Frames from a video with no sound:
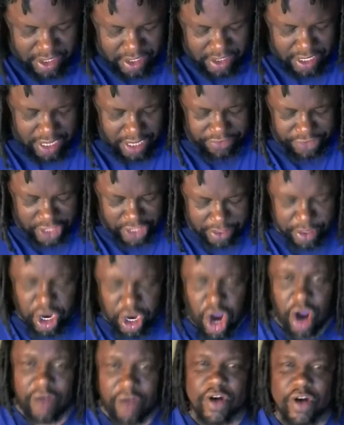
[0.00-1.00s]
Let's keep
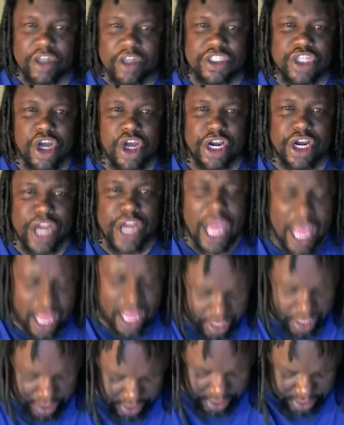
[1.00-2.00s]
going. Verse 39.